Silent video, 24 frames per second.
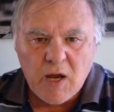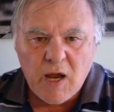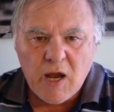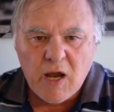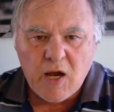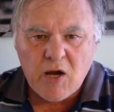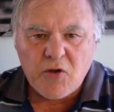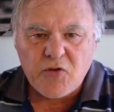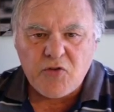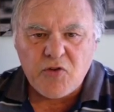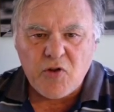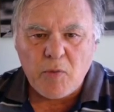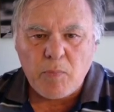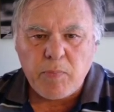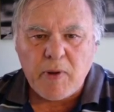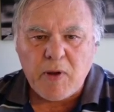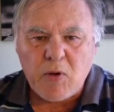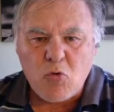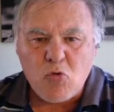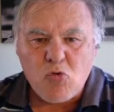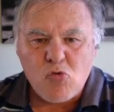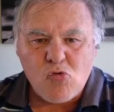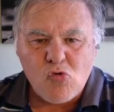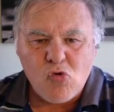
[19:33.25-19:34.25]
And so I
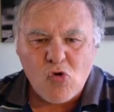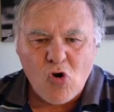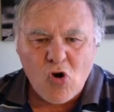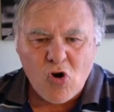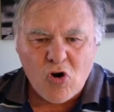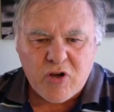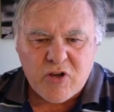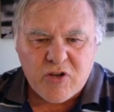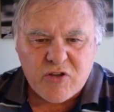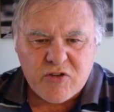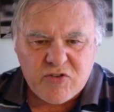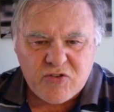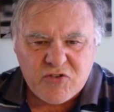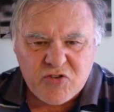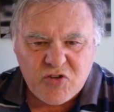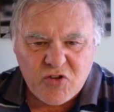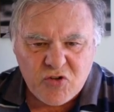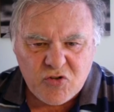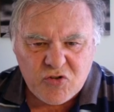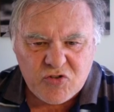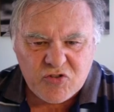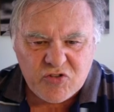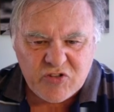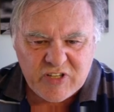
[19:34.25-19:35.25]
played rook
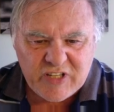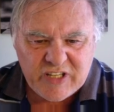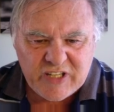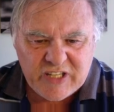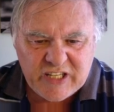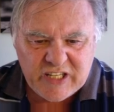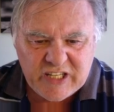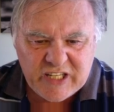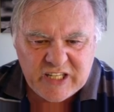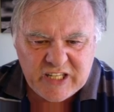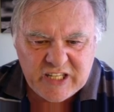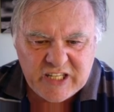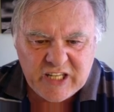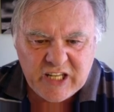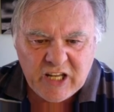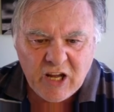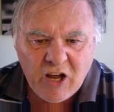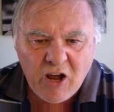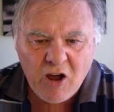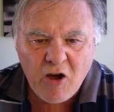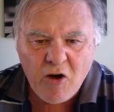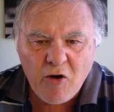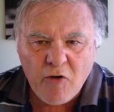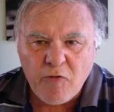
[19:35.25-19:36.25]
to
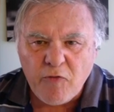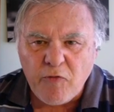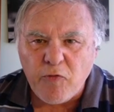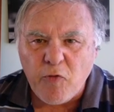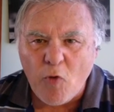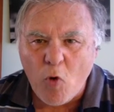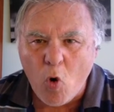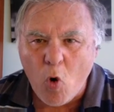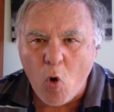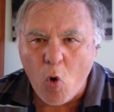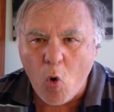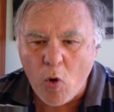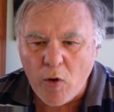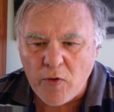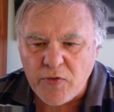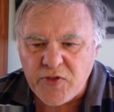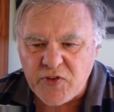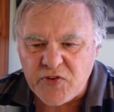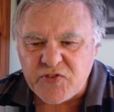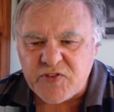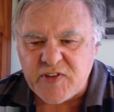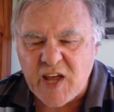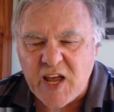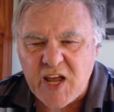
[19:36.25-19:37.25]
d4. At
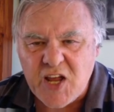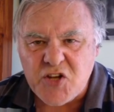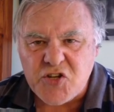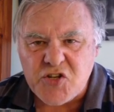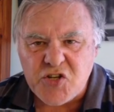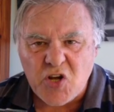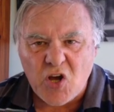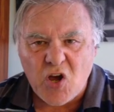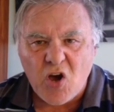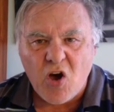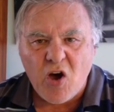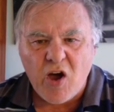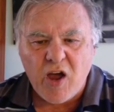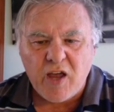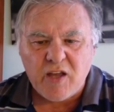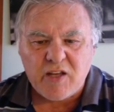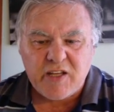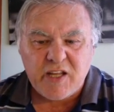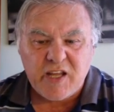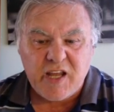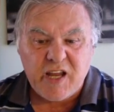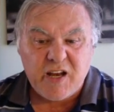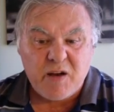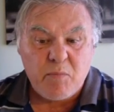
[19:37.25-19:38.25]
this stage, I
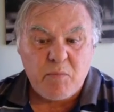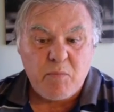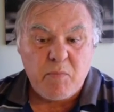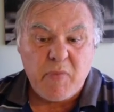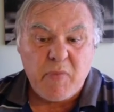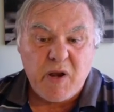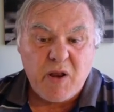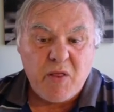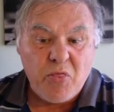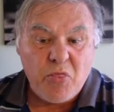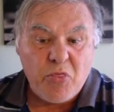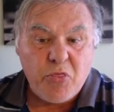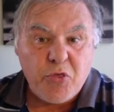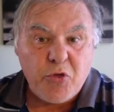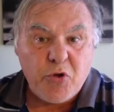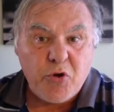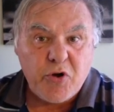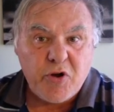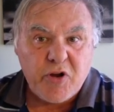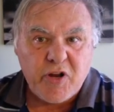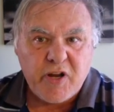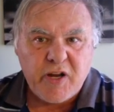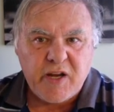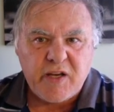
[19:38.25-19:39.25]
only had
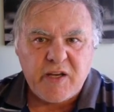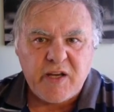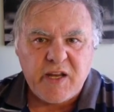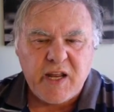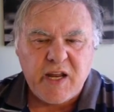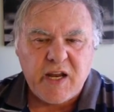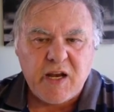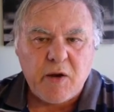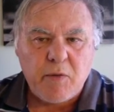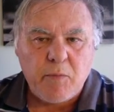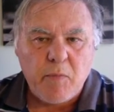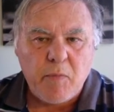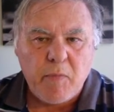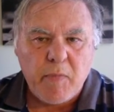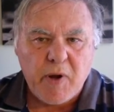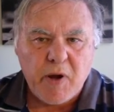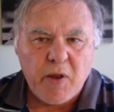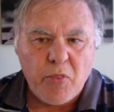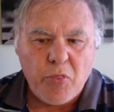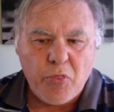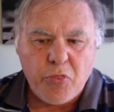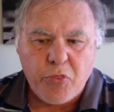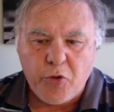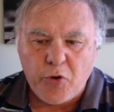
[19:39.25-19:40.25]
1:13. He had
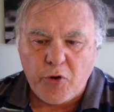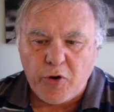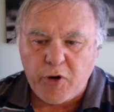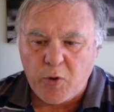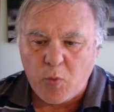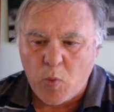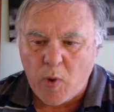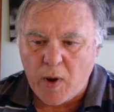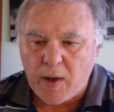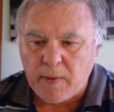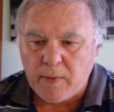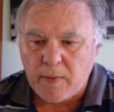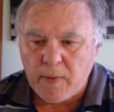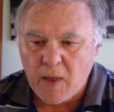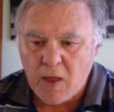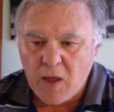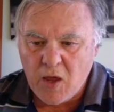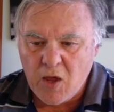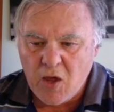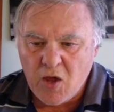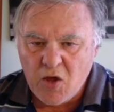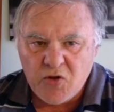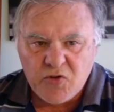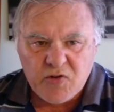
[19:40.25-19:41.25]
1:31.
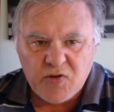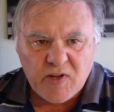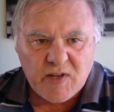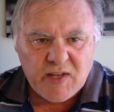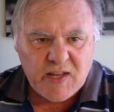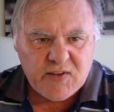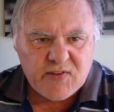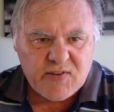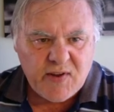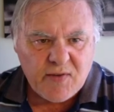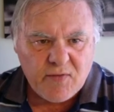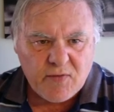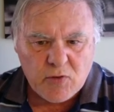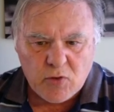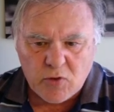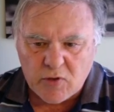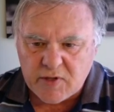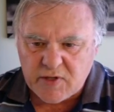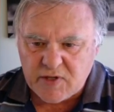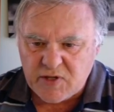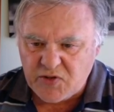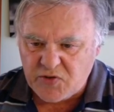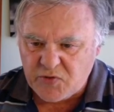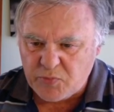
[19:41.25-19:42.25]
So let's have a look
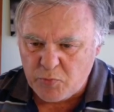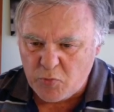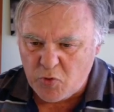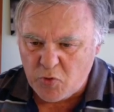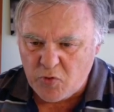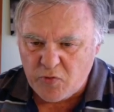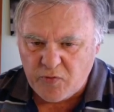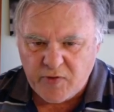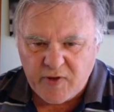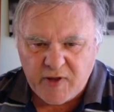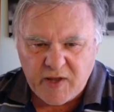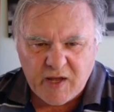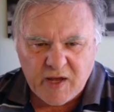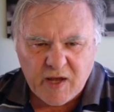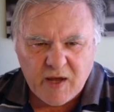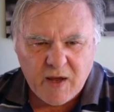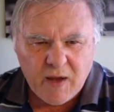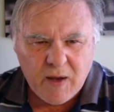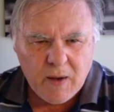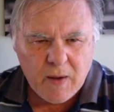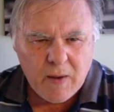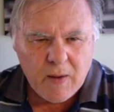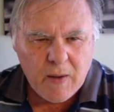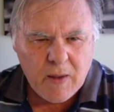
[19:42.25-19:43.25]
at this move
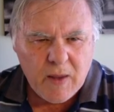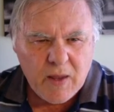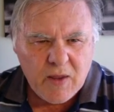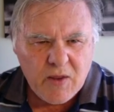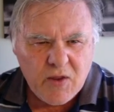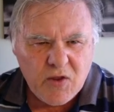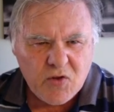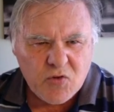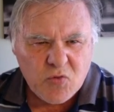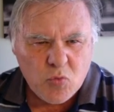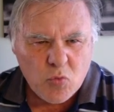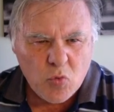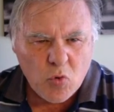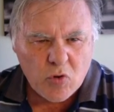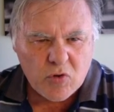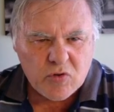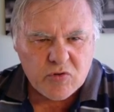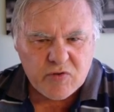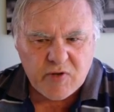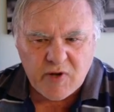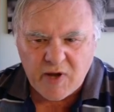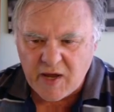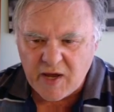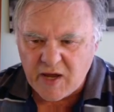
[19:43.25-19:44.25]
here. This
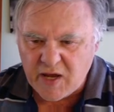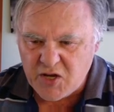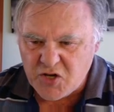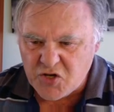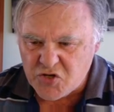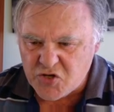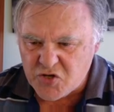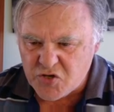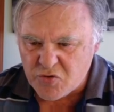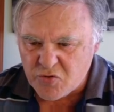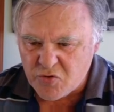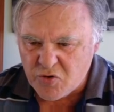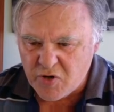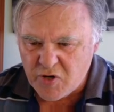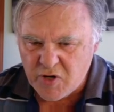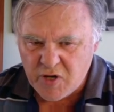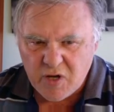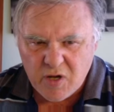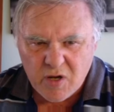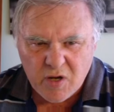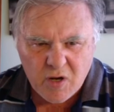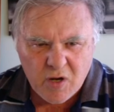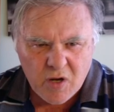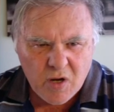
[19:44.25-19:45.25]
rook to h3.
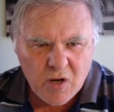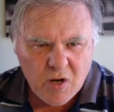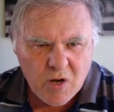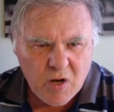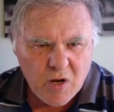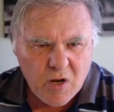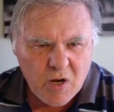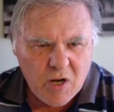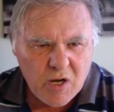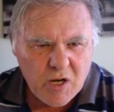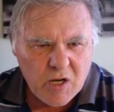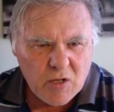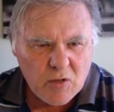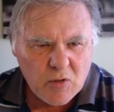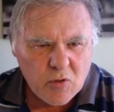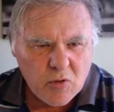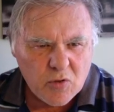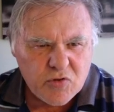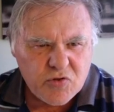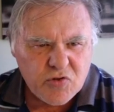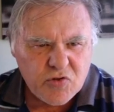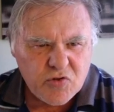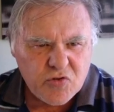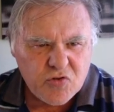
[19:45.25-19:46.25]
It
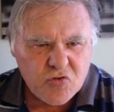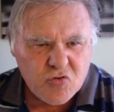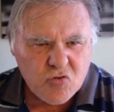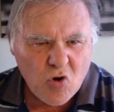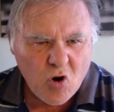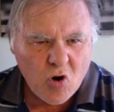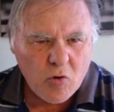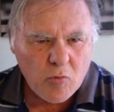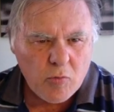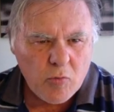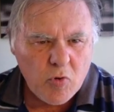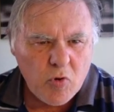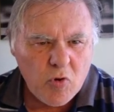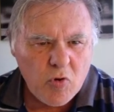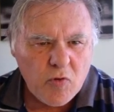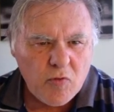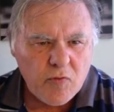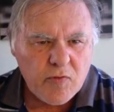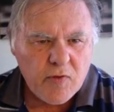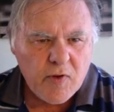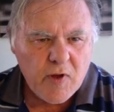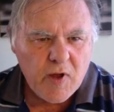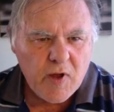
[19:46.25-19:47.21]
looks a strong move.